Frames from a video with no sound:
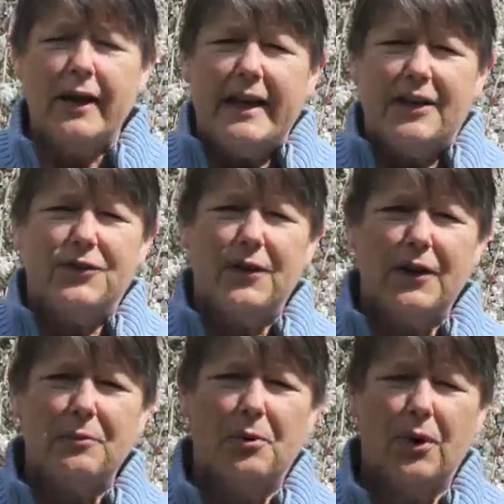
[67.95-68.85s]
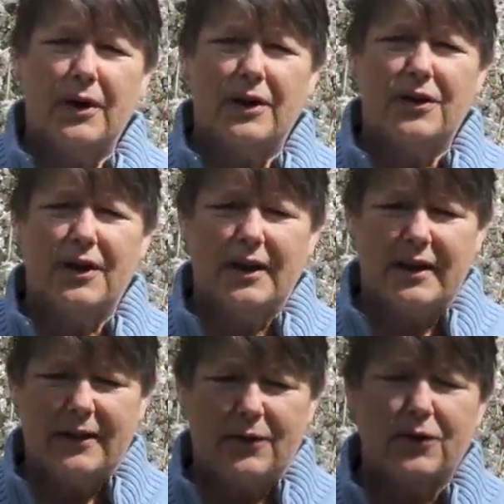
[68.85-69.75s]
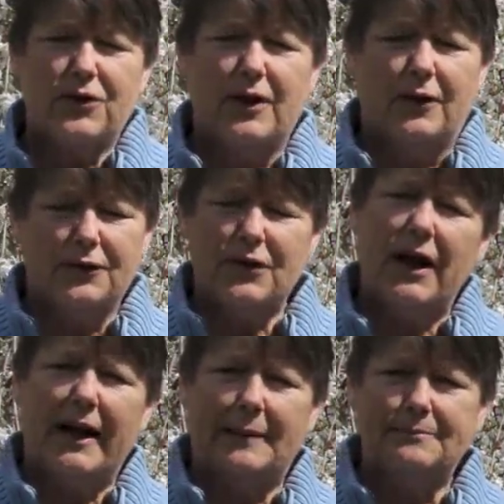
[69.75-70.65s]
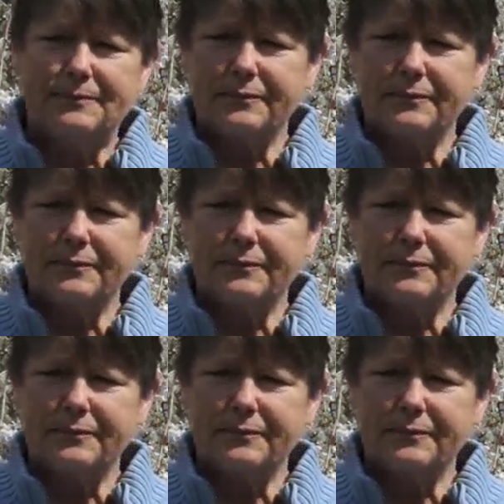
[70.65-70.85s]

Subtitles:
it's very important to give yourself time